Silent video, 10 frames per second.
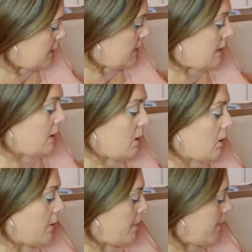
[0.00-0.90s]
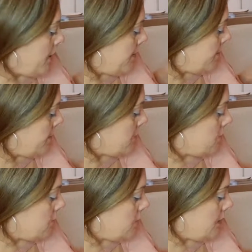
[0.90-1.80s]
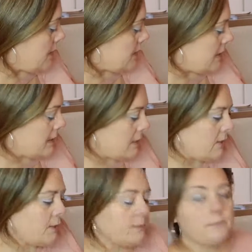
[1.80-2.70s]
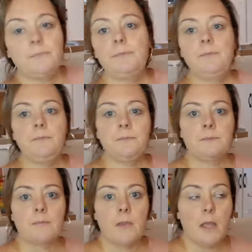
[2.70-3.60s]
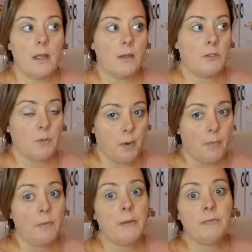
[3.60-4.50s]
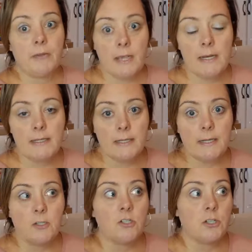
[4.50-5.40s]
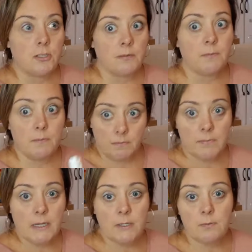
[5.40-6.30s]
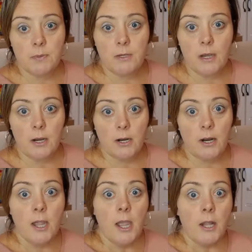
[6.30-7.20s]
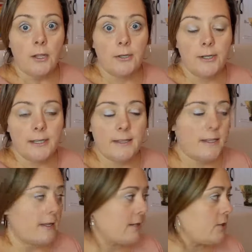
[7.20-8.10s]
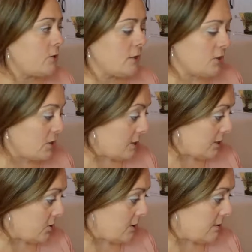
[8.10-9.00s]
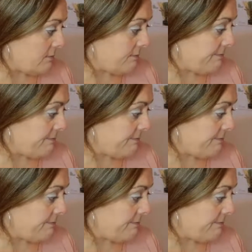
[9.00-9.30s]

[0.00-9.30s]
they all come apart. So it's easier. So probably for Katie's age, just because we are learning the 2-digit addition,